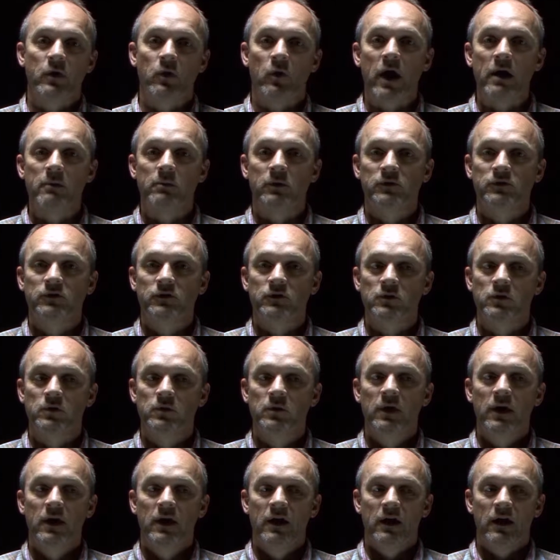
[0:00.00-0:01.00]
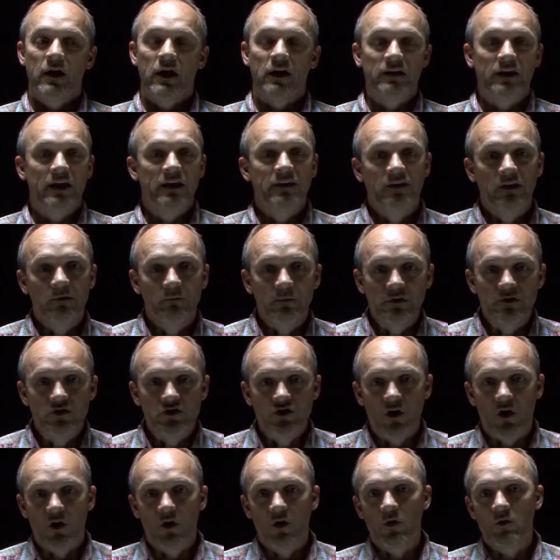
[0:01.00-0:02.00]
We were able to get them in
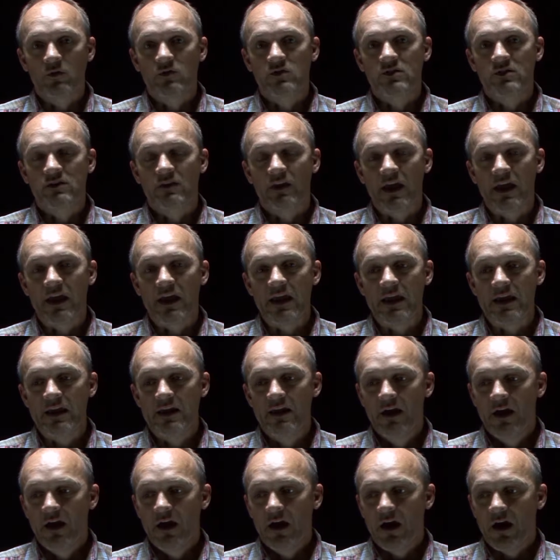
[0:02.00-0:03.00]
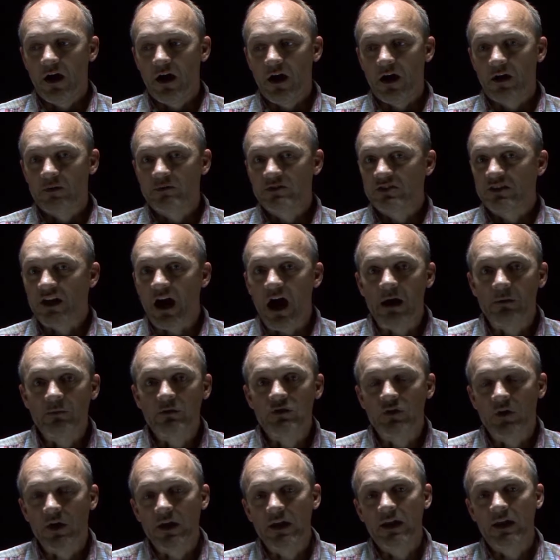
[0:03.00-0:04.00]
church. They
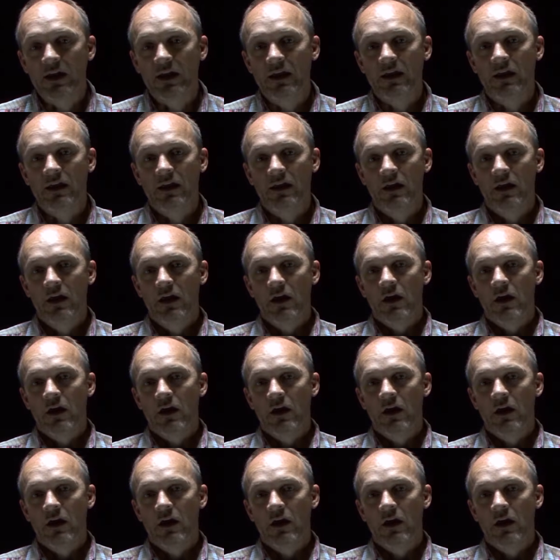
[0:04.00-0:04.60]
stopped drinking.